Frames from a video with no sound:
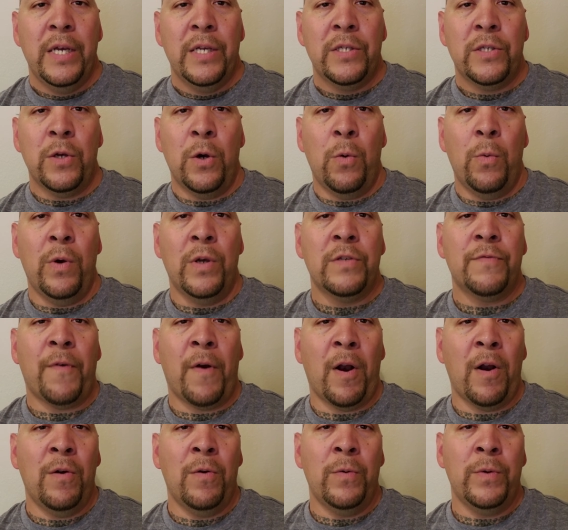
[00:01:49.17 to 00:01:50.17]
So Wells
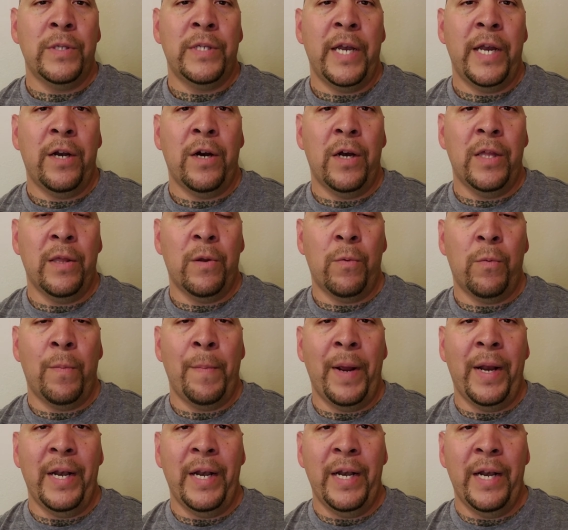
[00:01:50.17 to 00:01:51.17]
Fargo will take on the
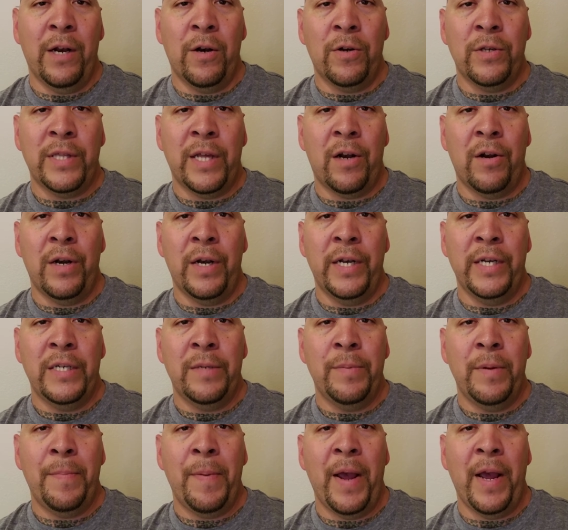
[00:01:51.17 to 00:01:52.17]
remaining years that need
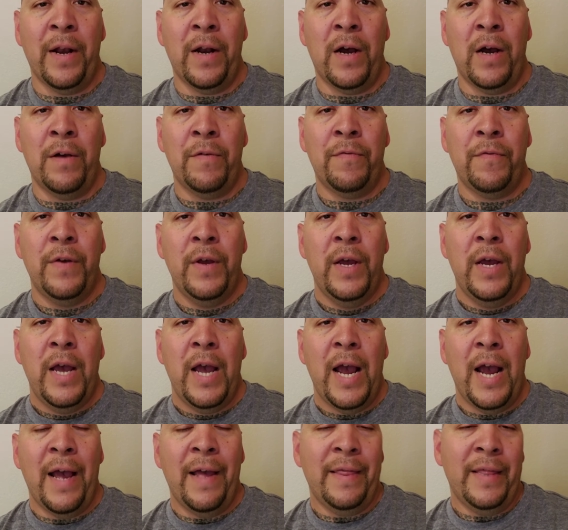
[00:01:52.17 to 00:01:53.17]
to be paid off,
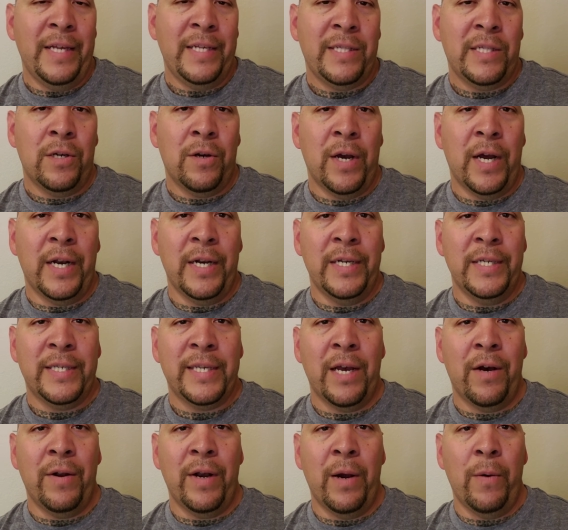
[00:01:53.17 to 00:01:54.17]
and they still got a
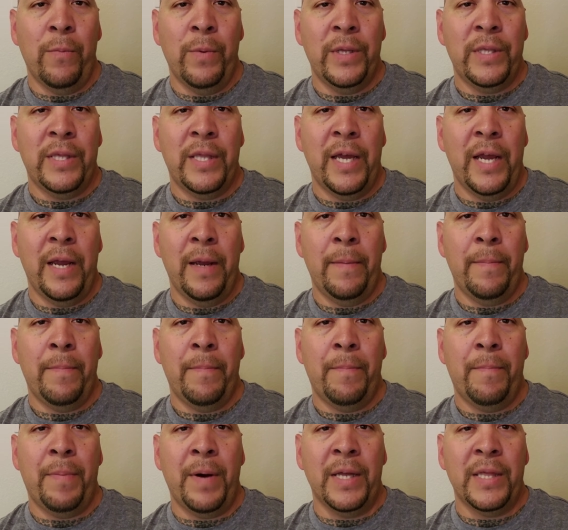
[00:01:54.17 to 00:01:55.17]
discount on what they
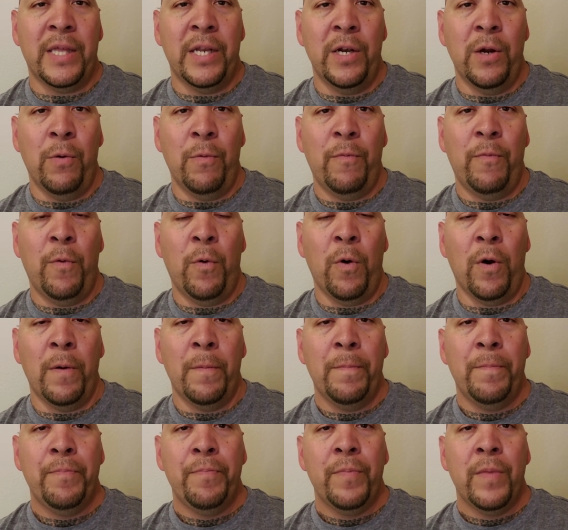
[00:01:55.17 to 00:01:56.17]
bought the note
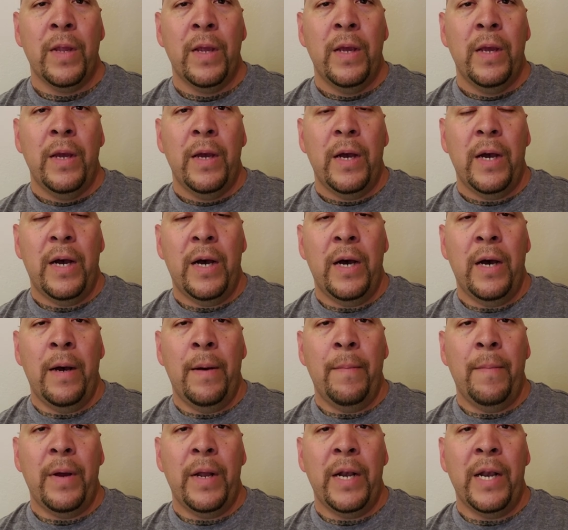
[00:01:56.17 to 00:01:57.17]
for.
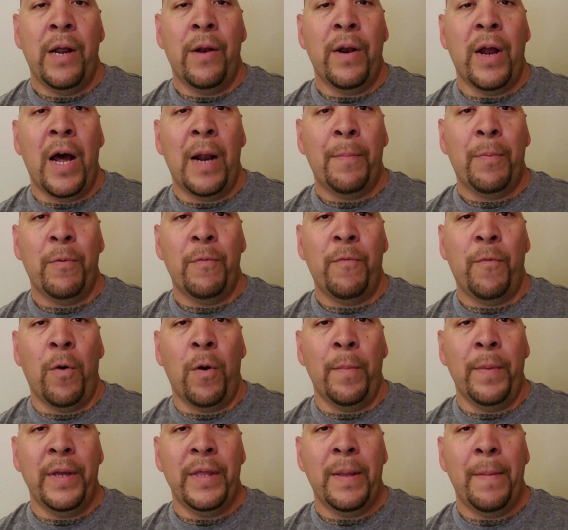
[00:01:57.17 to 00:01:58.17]
Now,
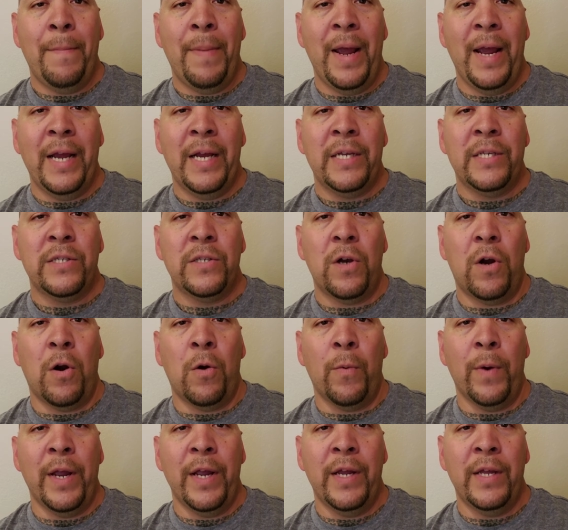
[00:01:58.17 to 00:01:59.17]
non-performing, the banks
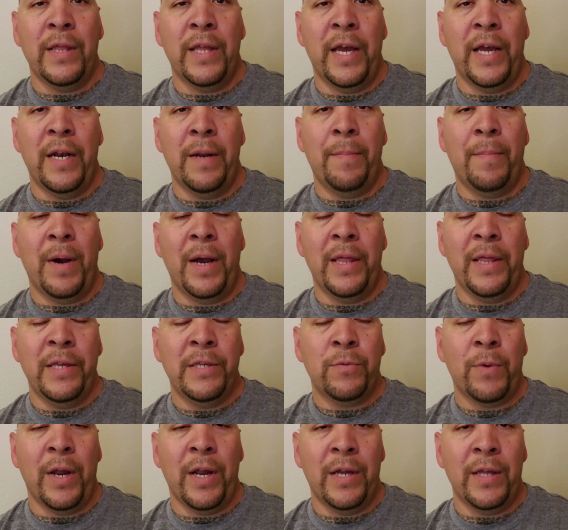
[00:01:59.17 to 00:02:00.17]
are regulated by
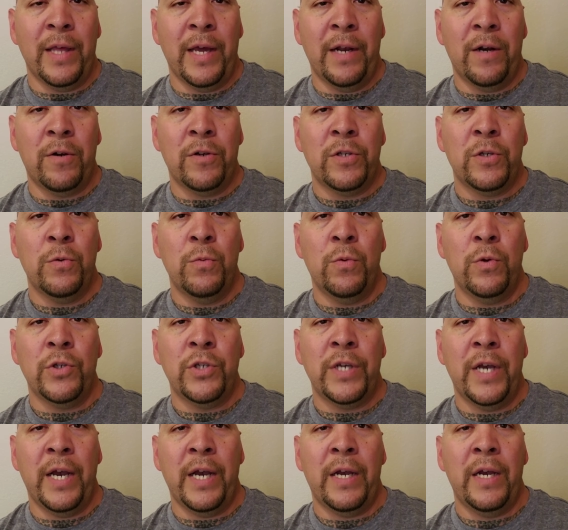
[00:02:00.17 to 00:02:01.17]
these regulators who will
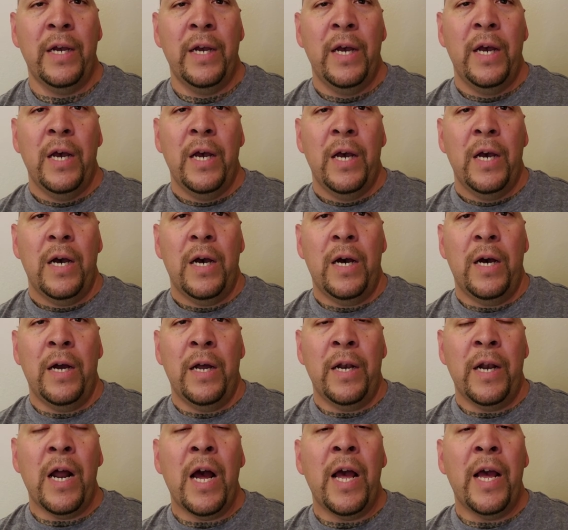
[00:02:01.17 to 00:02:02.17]
check
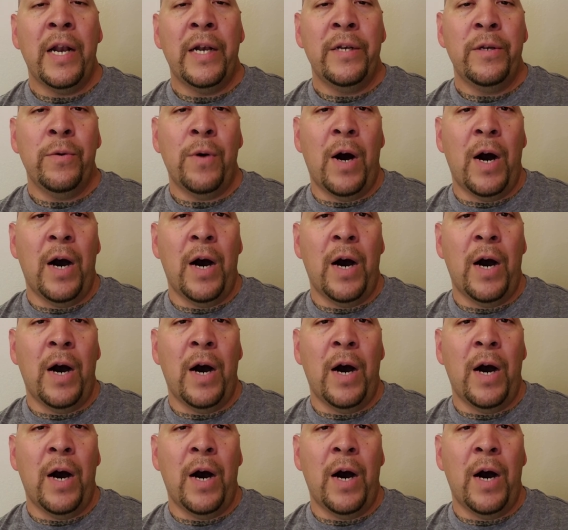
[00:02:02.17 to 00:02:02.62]
and do